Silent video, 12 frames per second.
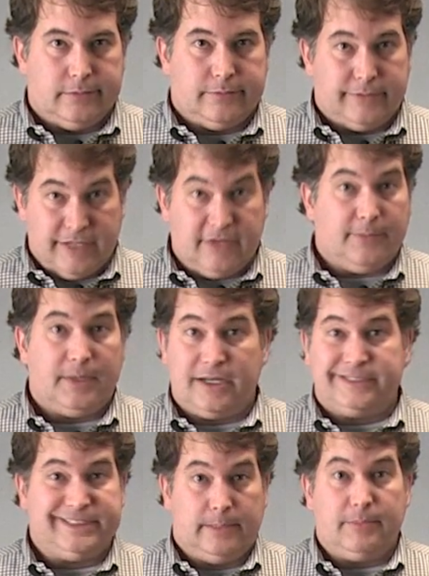Well, that's
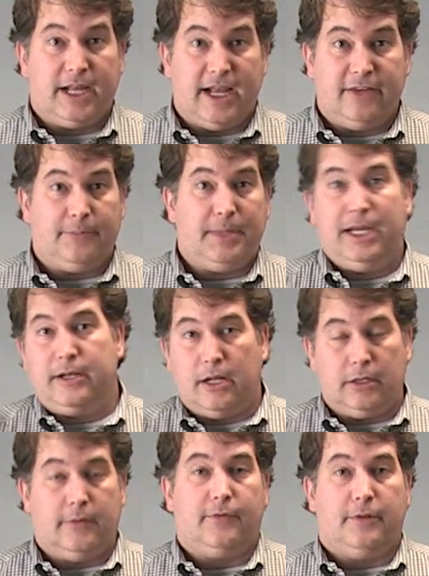because some guys peed
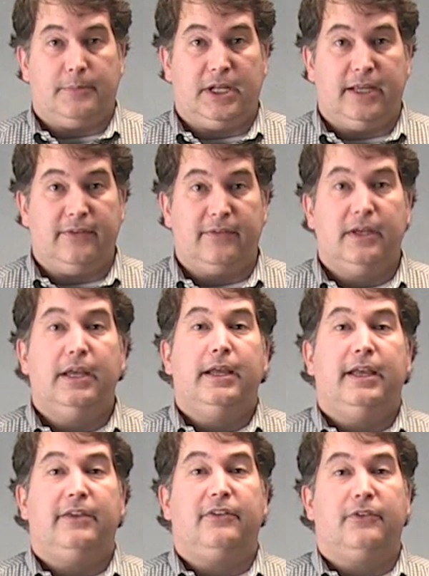all over the place.
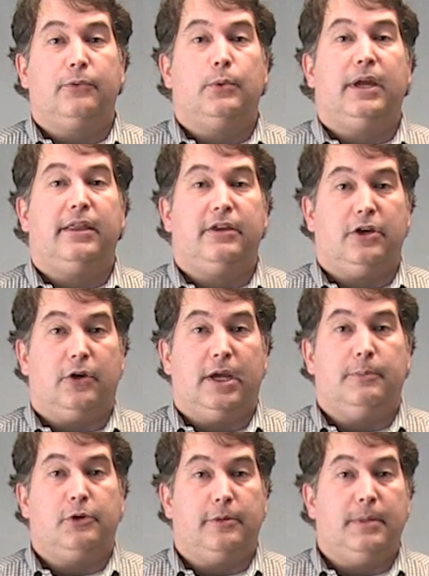This is a way that you're
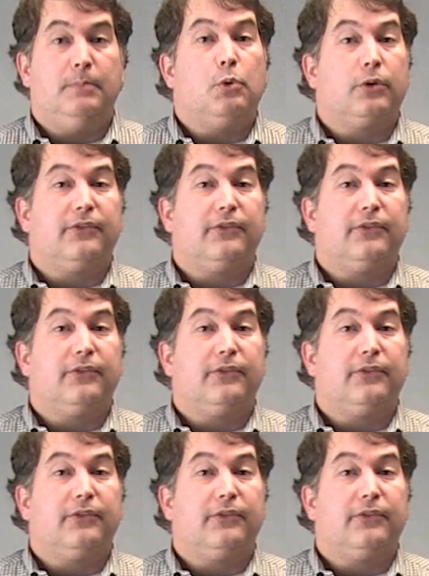able to be more